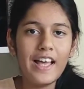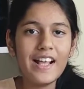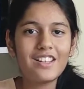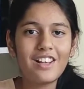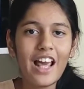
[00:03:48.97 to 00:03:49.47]

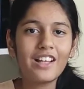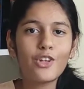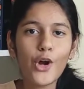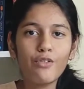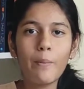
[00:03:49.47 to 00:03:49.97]
is like
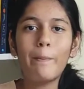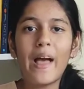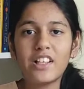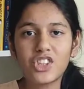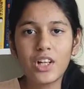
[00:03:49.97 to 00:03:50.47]
sort of a
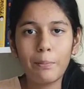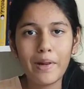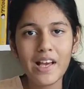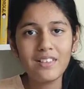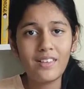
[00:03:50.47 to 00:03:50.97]
magical
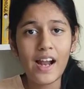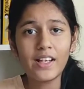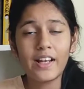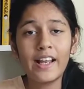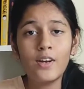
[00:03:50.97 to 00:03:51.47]
place
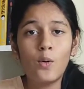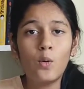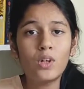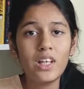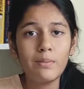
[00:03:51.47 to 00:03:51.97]
that can
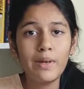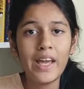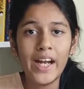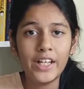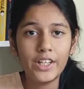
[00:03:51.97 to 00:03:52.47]
only be
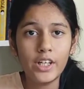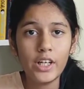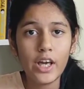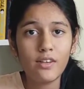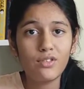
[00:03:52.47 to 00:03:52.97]

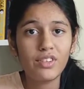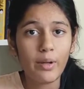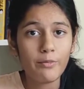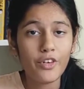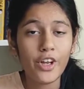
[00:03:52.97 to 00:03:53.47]
entered if
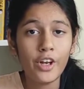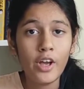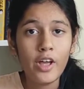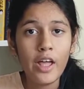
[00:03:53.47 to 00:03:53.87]
someone